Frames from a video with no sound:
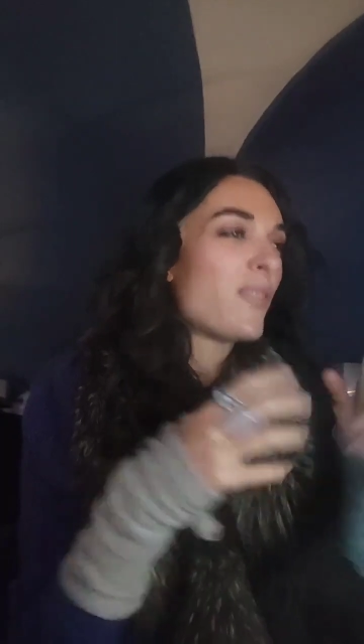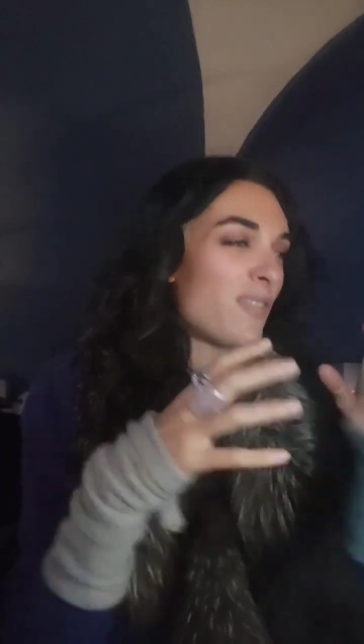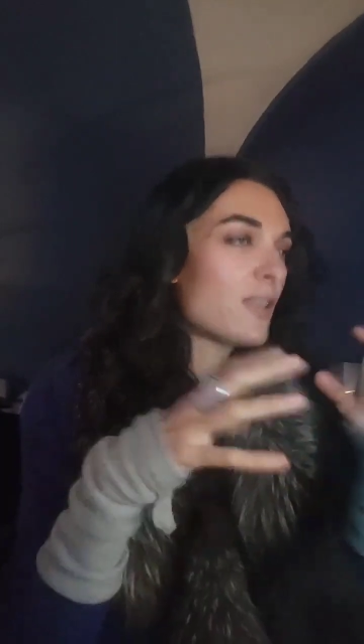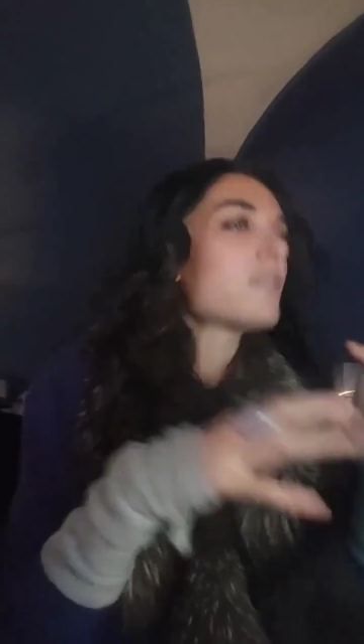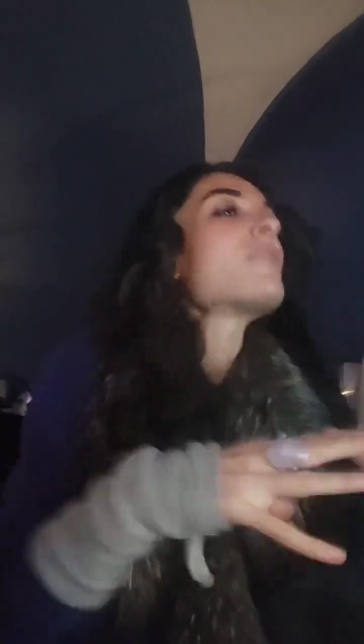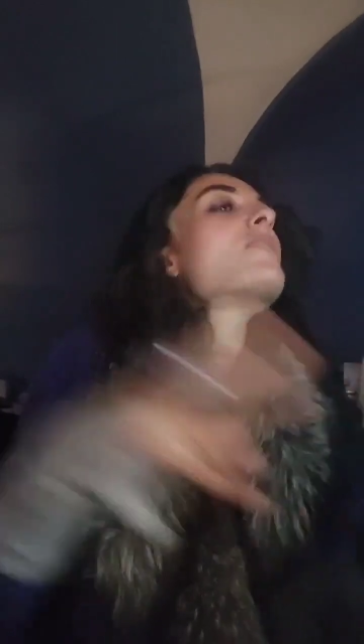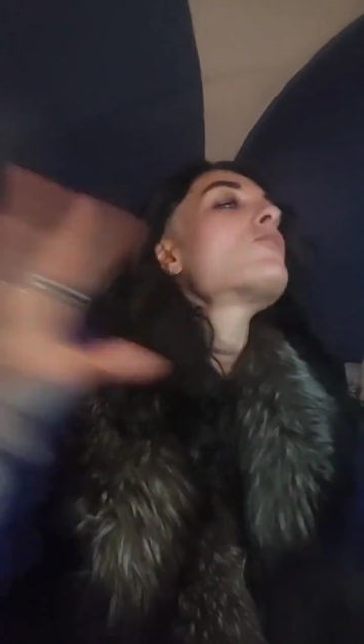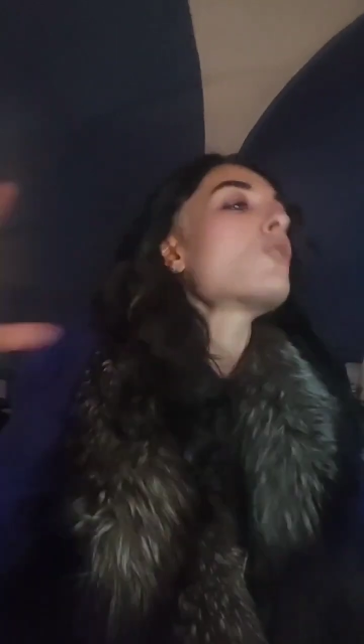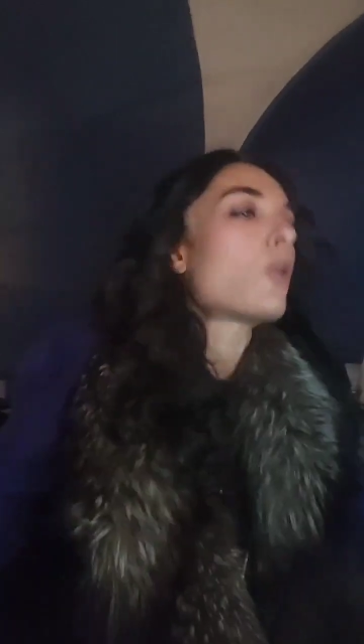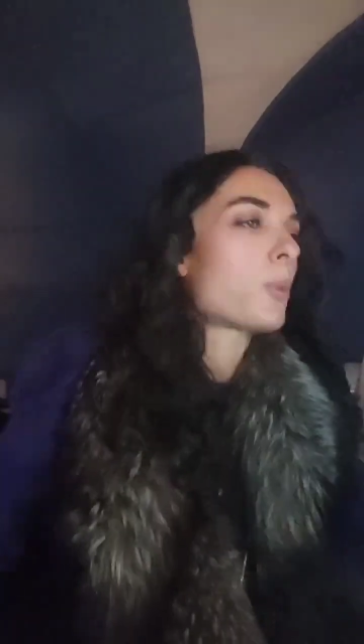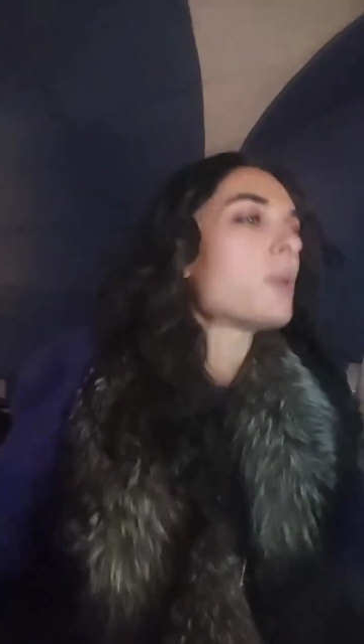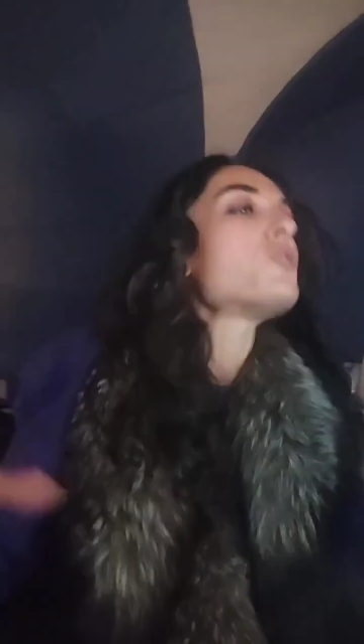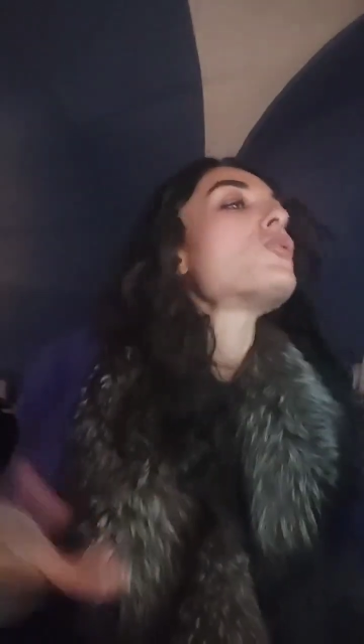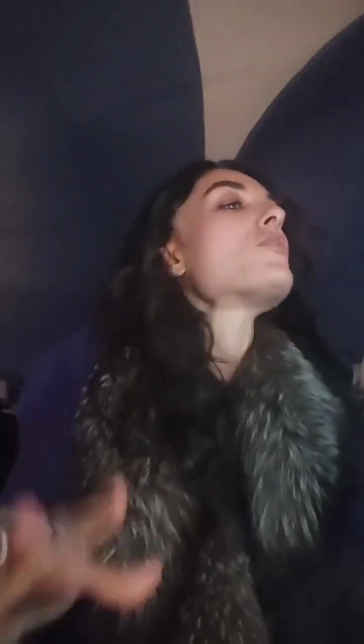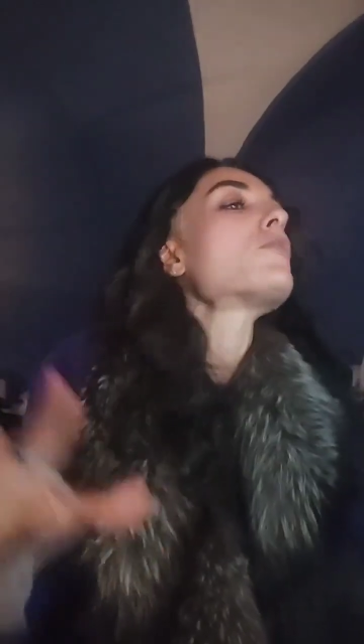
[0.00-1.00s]
the
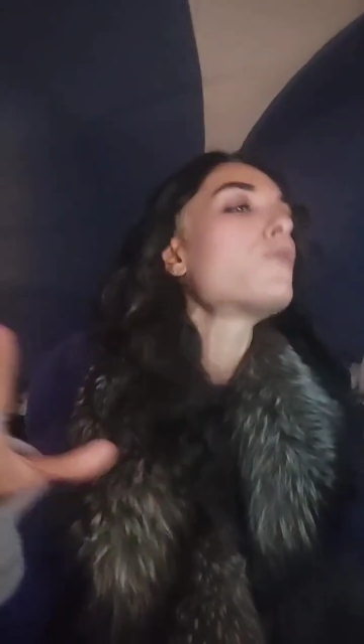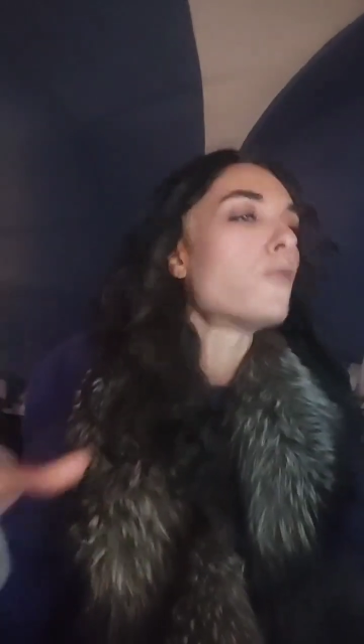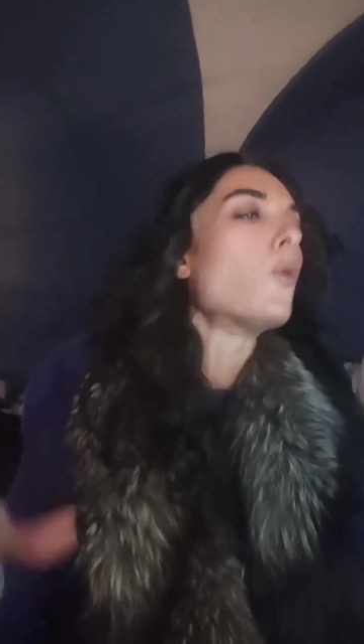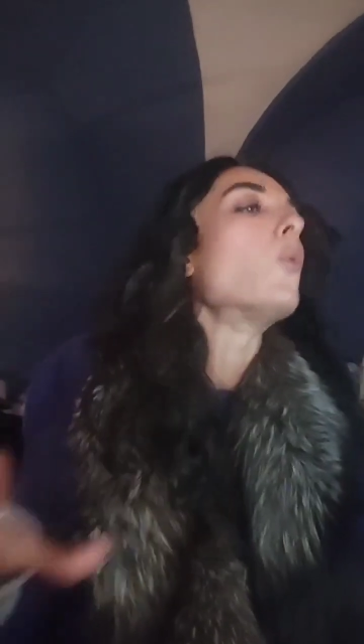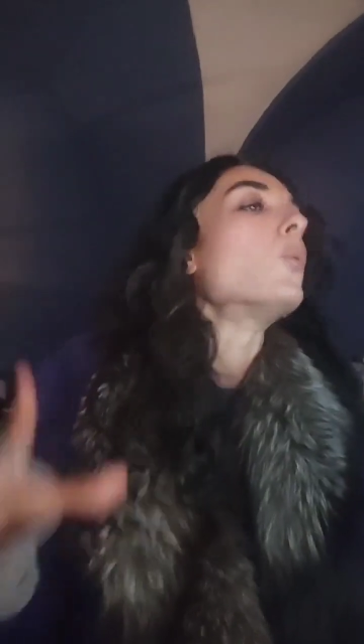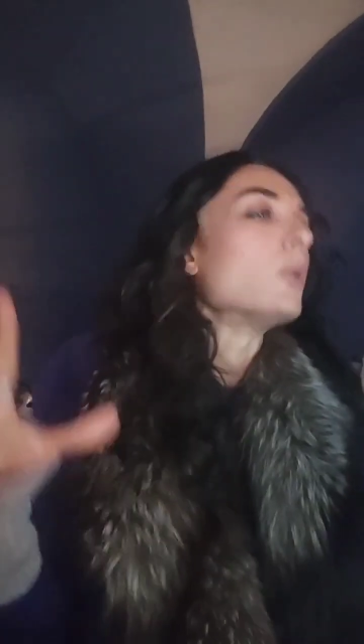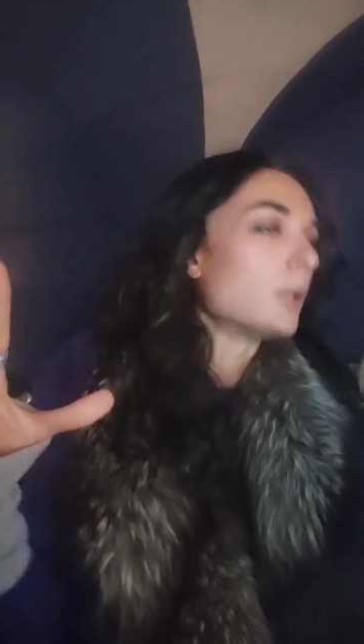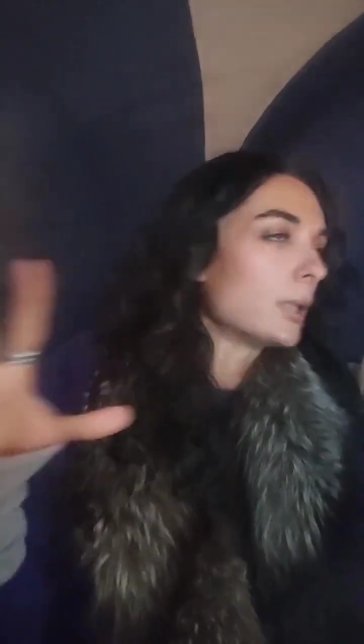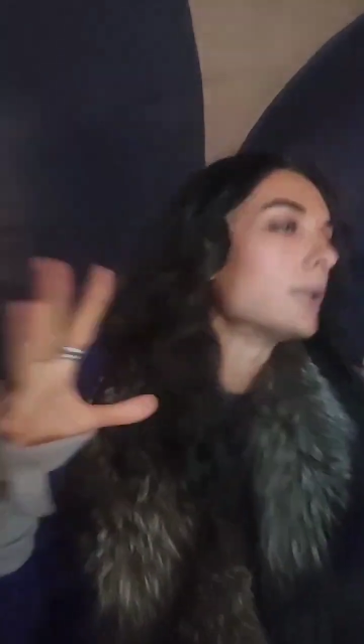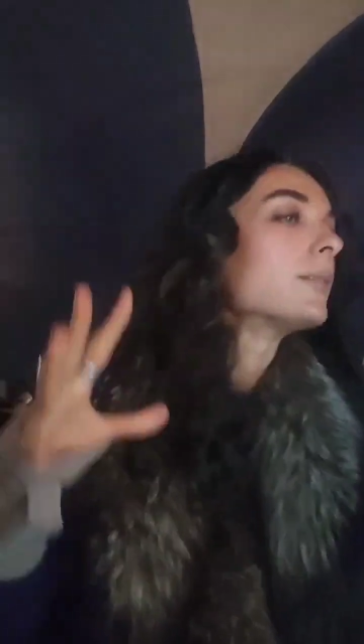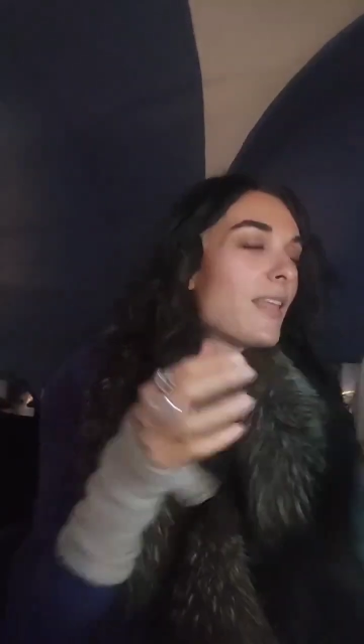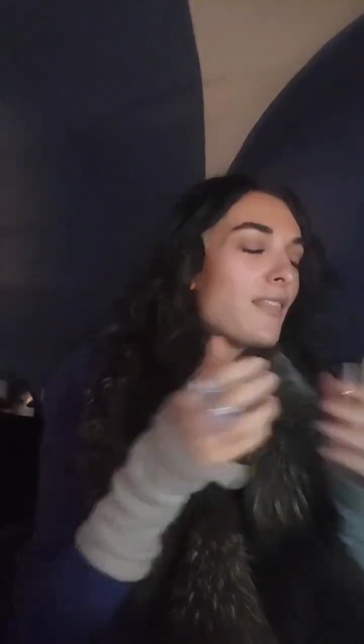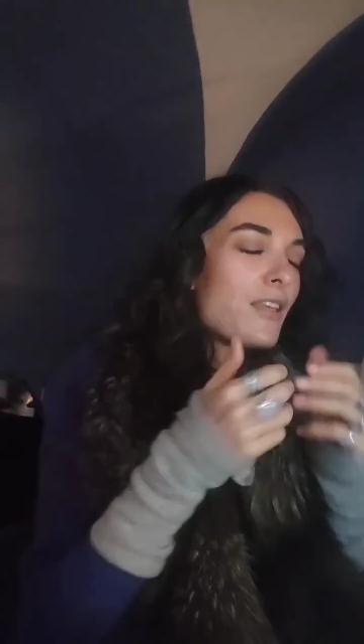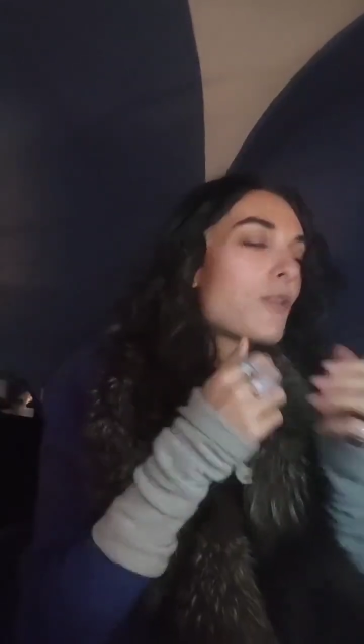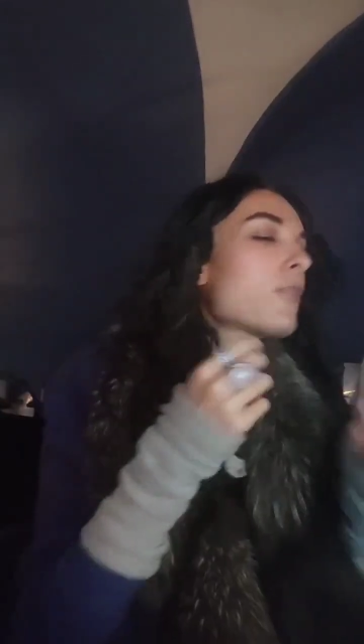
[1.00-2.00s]
storage is full.
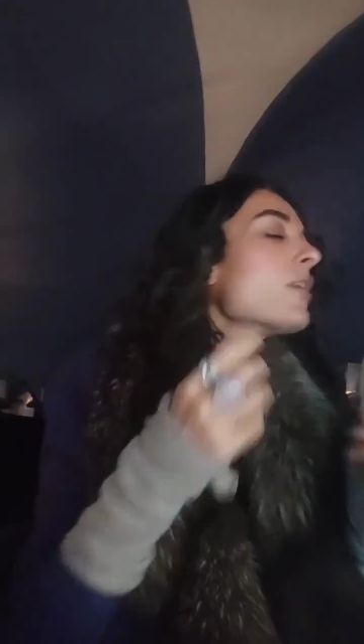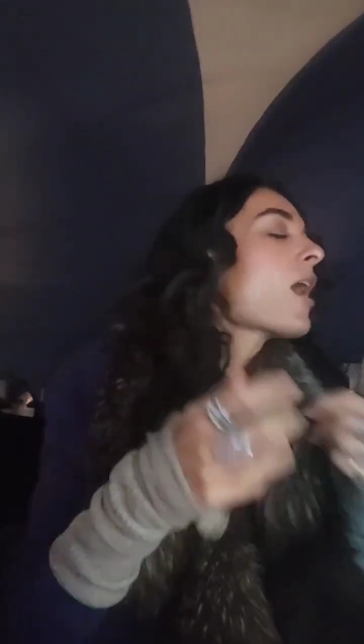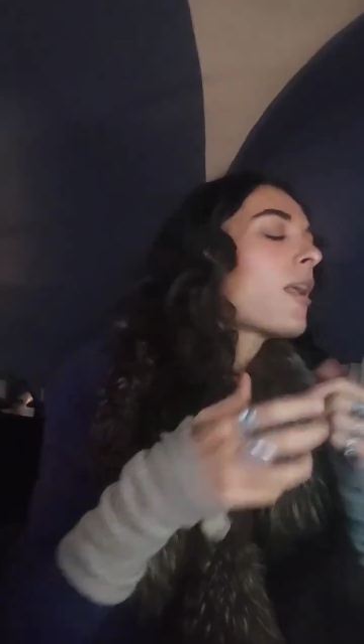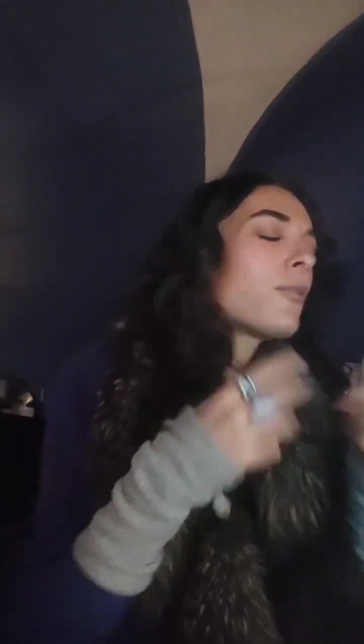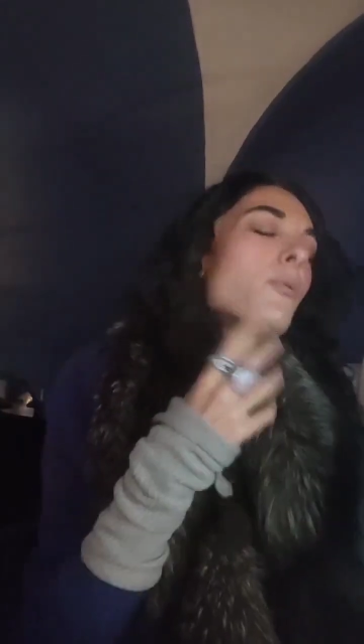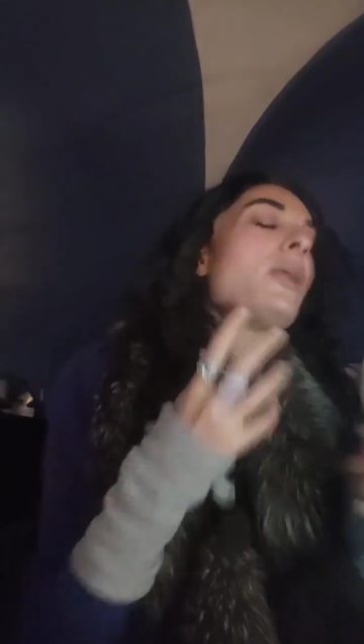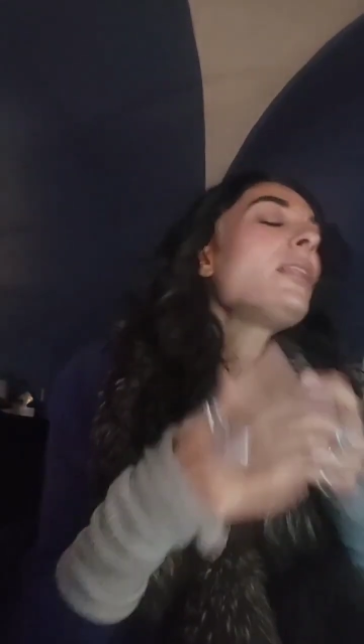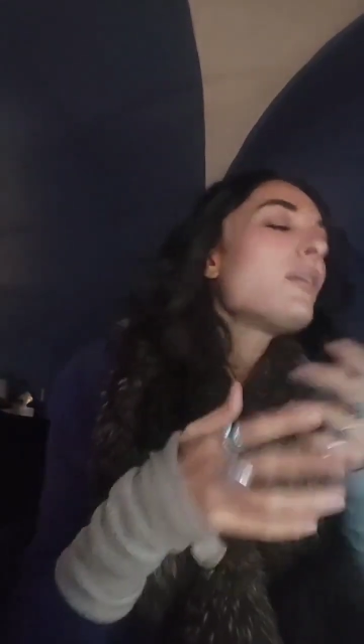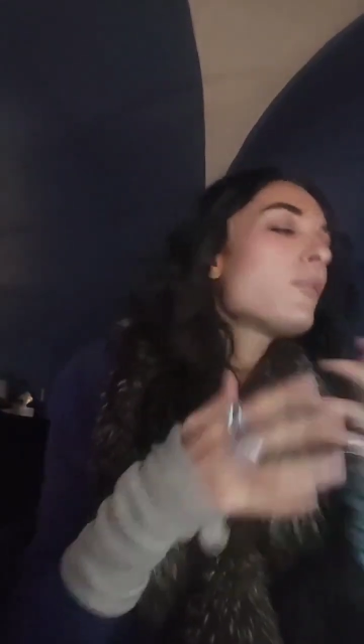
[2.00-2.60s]
They're not really